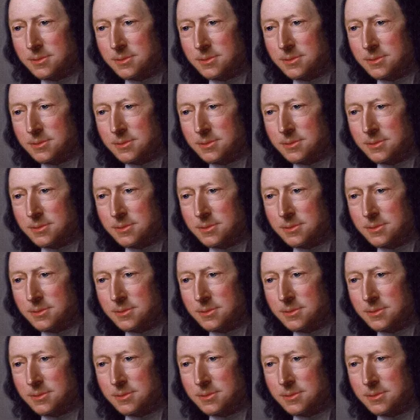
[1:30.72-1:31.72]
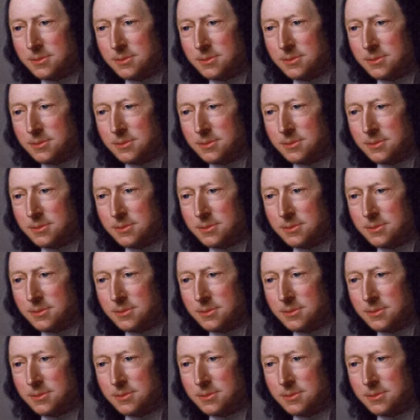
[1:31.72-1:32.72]

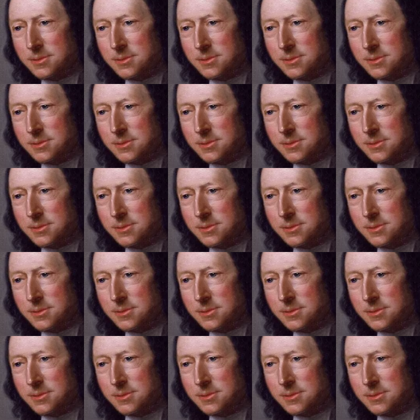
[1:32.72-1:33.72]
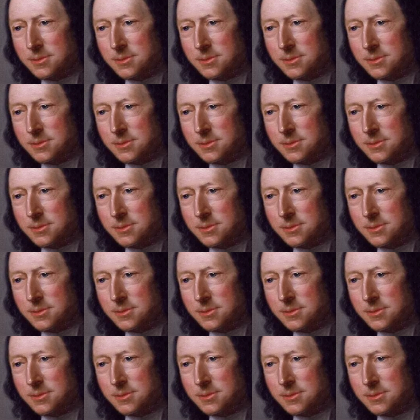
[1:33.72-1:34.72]

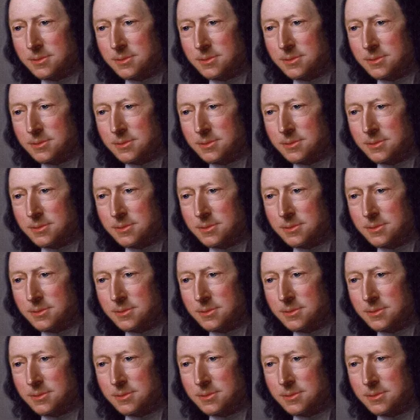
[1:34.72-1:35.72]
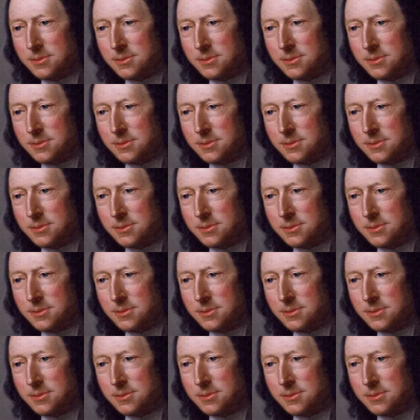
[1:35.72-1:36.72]

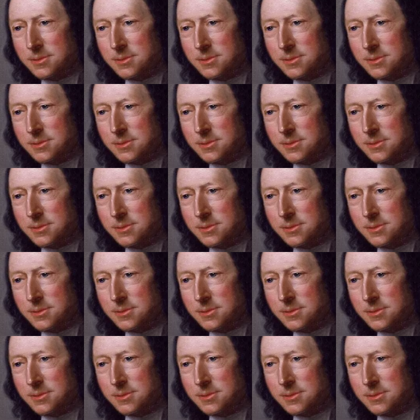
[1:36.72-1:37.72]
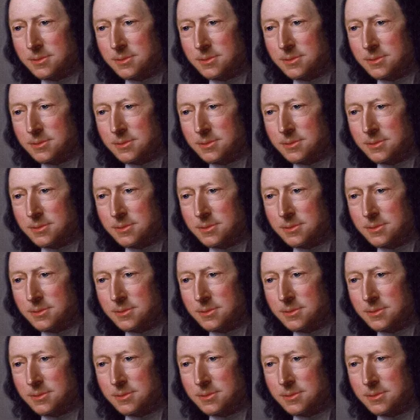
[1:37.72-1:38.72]
[no speech]